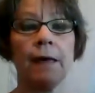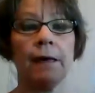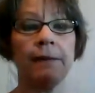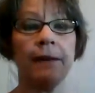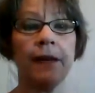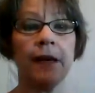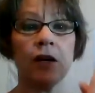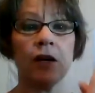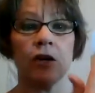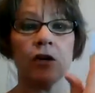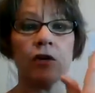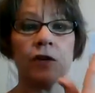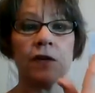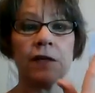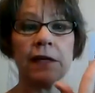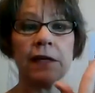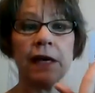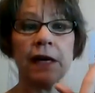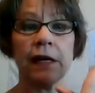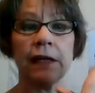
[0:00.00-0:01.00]
there's
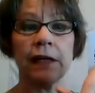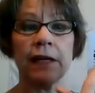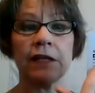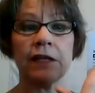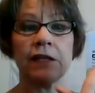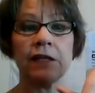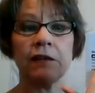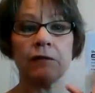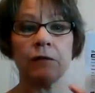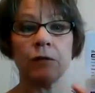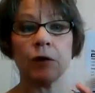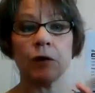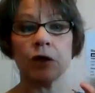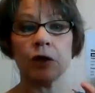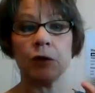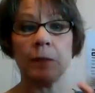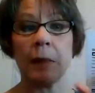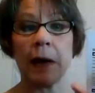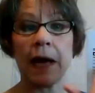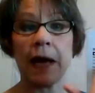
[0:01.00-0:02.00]
a list of
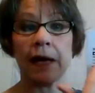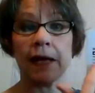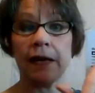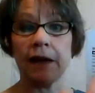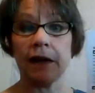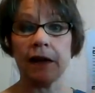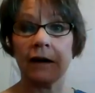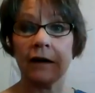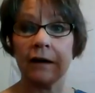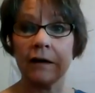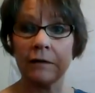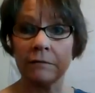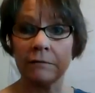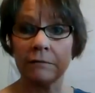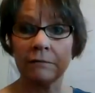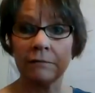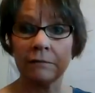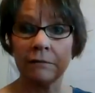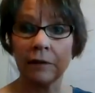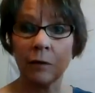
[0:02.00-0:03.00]
words back here
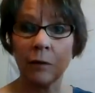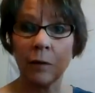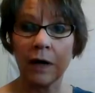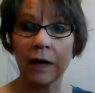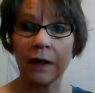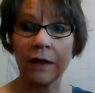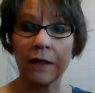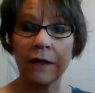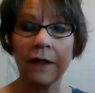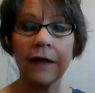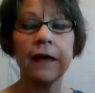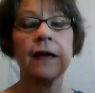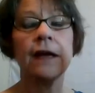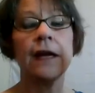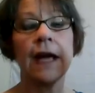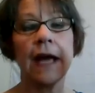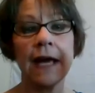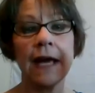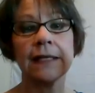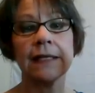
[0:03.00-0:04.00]
with
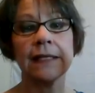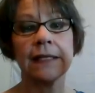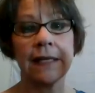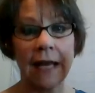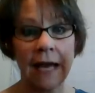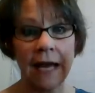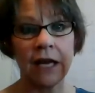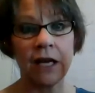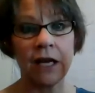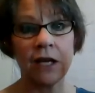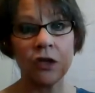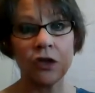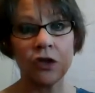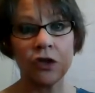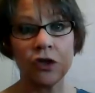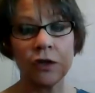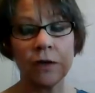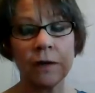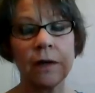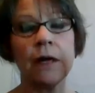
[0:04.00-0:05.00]

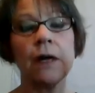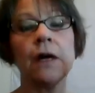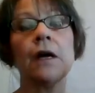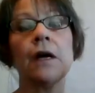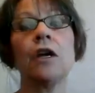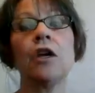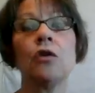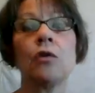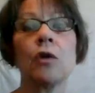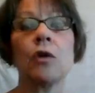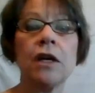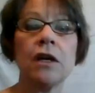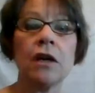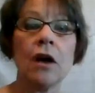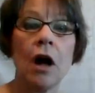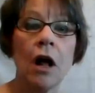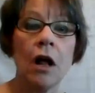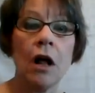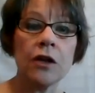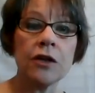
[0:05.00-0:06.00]
SH. You can
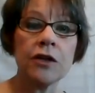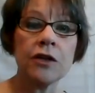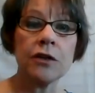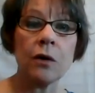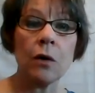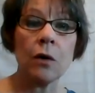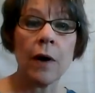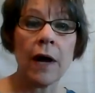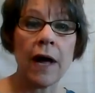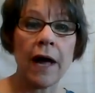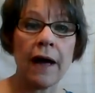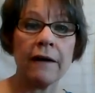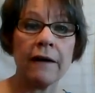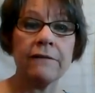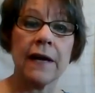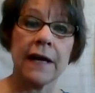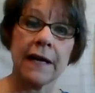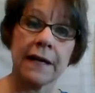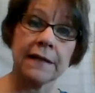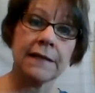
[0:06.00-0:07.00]
also
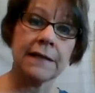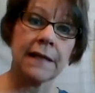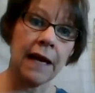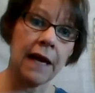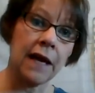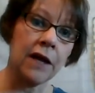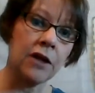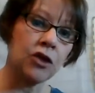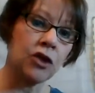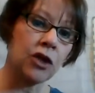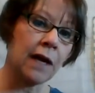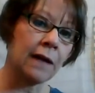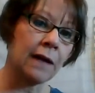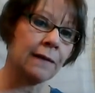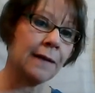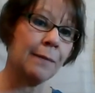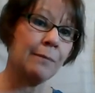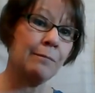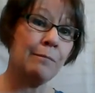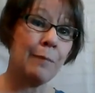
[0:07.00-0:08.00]
have SH at
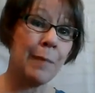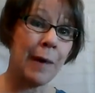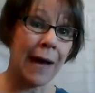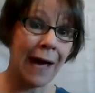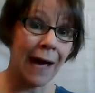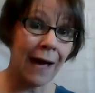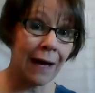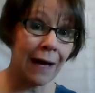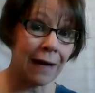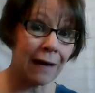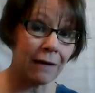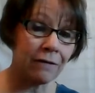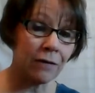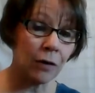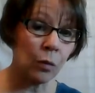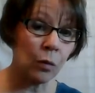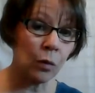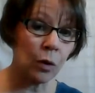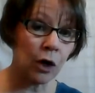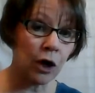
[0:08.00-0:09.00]
the back of a
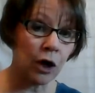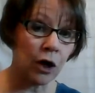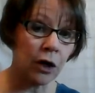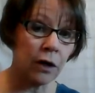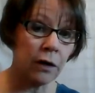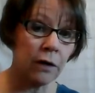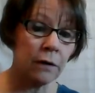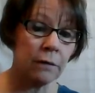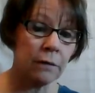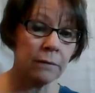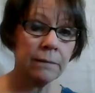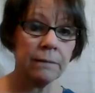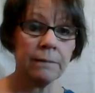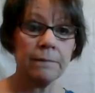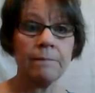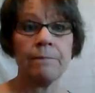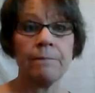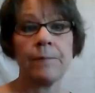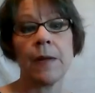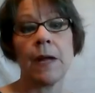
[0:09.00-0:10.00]
word,
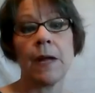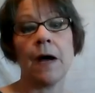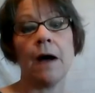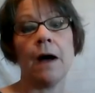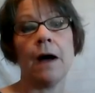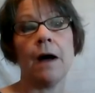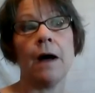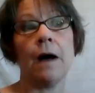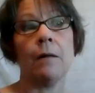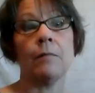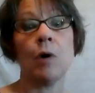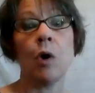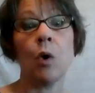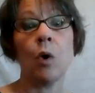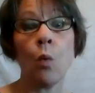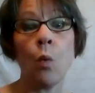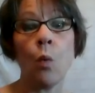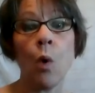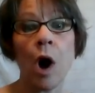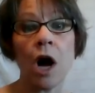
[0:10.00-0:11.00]

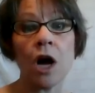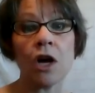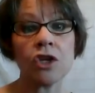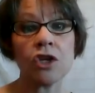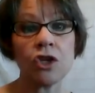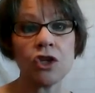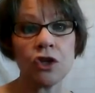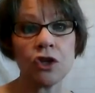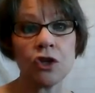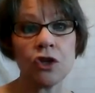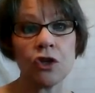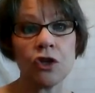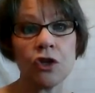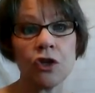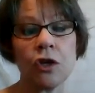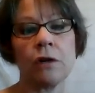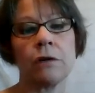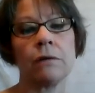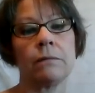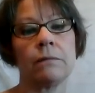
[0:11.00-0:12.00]

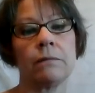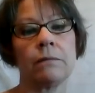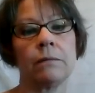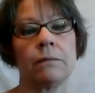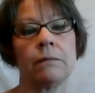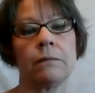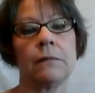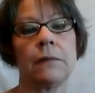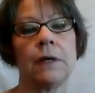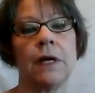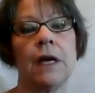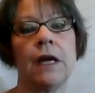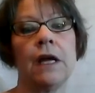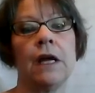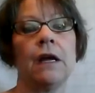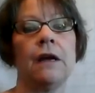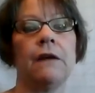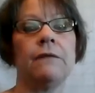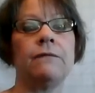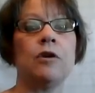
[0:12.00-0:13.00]
wash,
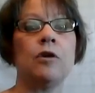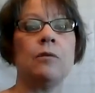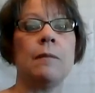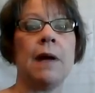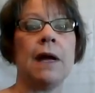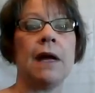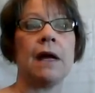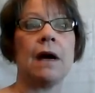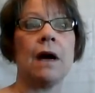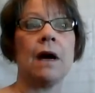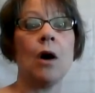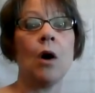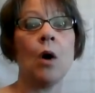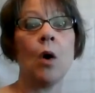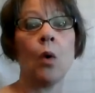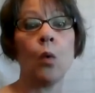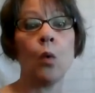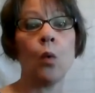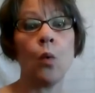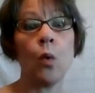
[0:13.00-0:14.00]
if you make a
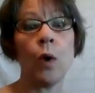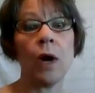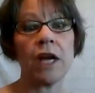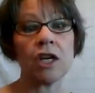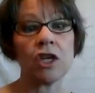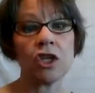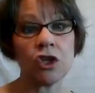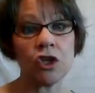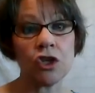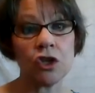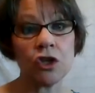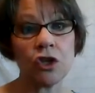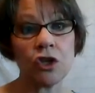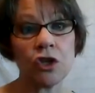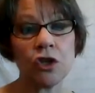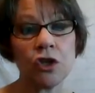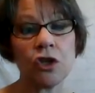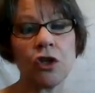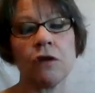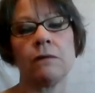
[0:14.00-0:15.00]

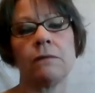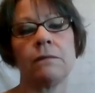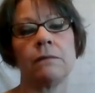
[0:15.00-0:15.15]
wish.